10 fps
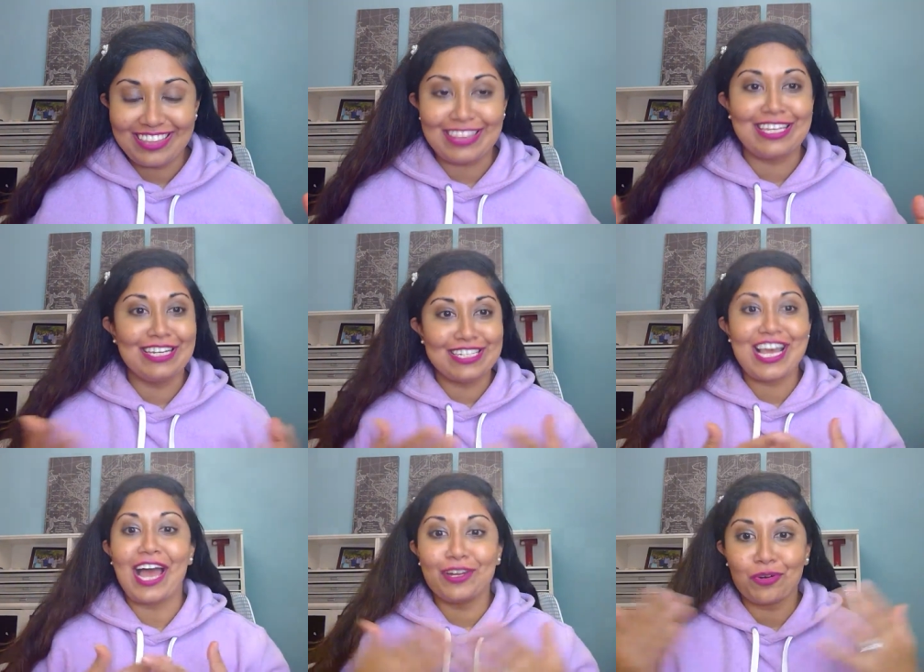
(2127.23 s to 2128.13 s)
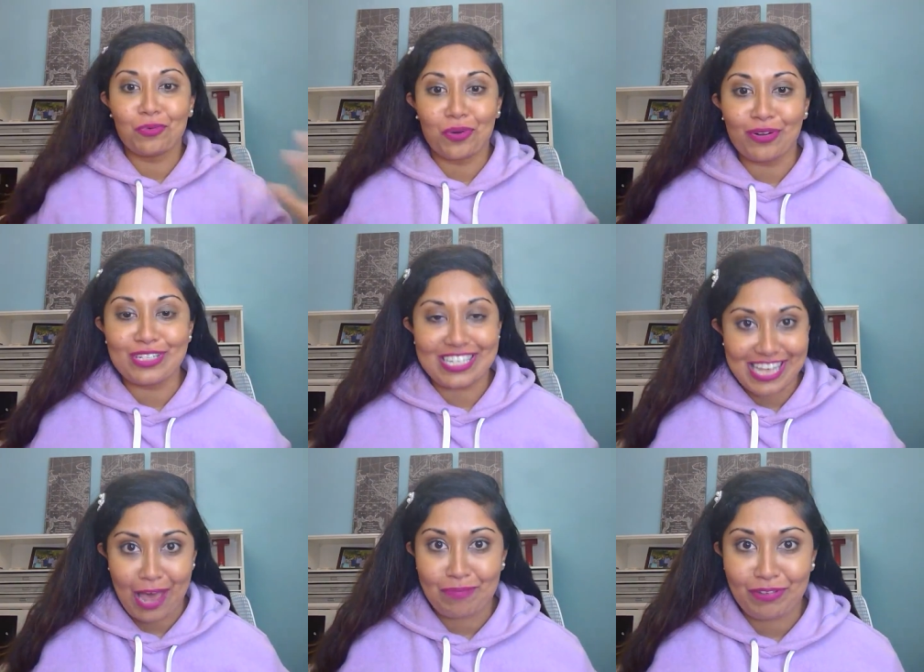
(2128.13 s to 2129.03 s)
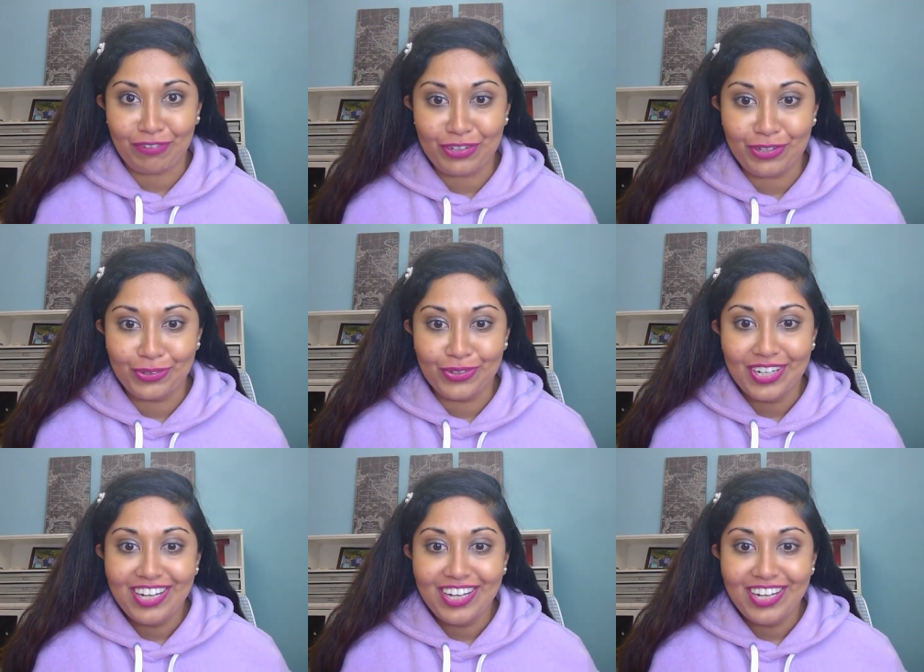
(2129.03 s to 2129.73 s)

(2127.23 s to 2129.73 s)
that the entire world is happy for you